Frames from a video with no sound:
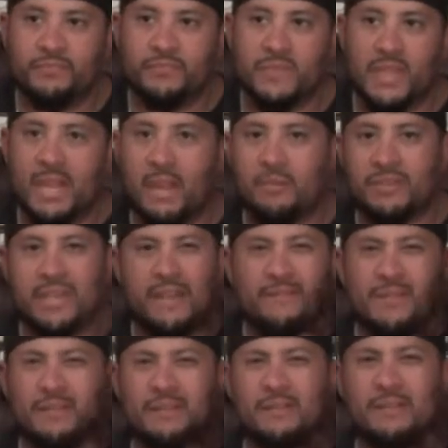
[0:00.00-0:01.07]
guy was
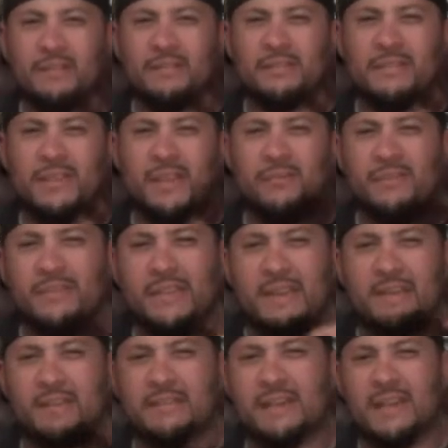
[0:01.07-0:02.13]
having a sale
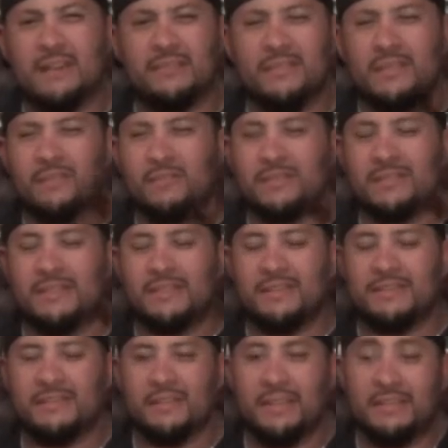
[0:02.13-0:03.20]
inside his house. I don't want to say a
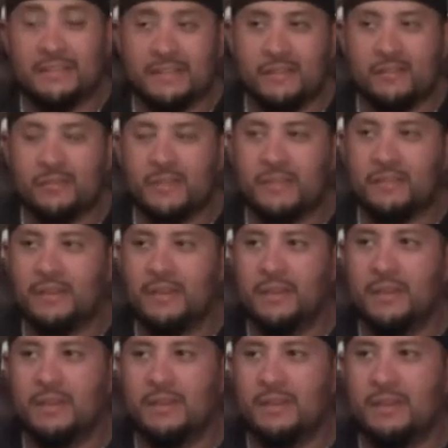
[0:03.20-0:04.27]
estate sale, but
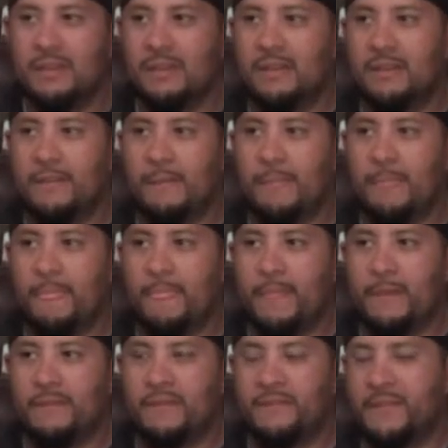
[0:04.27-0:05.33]

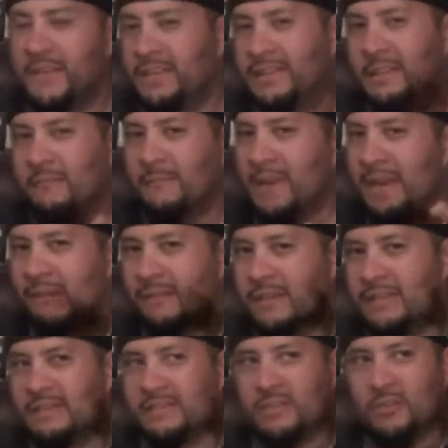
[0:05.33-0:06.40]
the funny thing with my
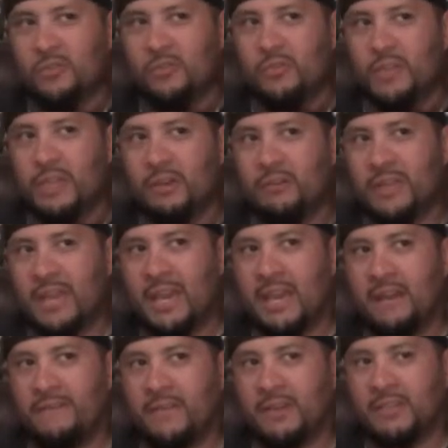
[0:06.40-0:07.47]
area is you can only
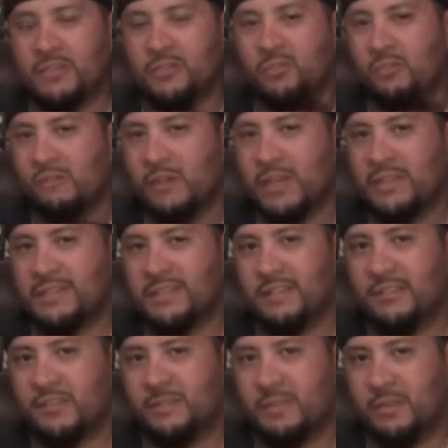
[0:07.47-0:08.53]
have 2 garage
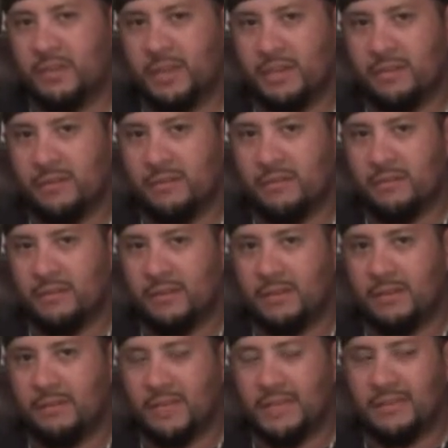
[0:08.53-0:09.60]
sales per year
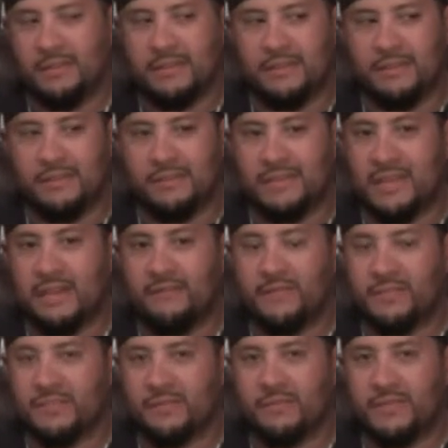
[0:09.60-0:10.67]
in the town.
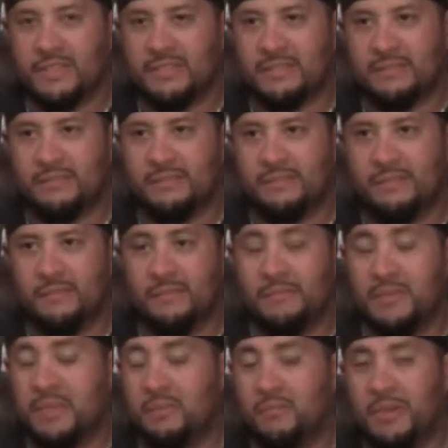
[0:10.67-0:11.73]
For some reason,
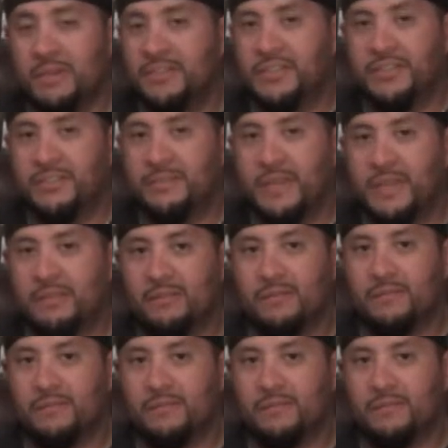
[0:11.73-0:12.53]
they don't want you to make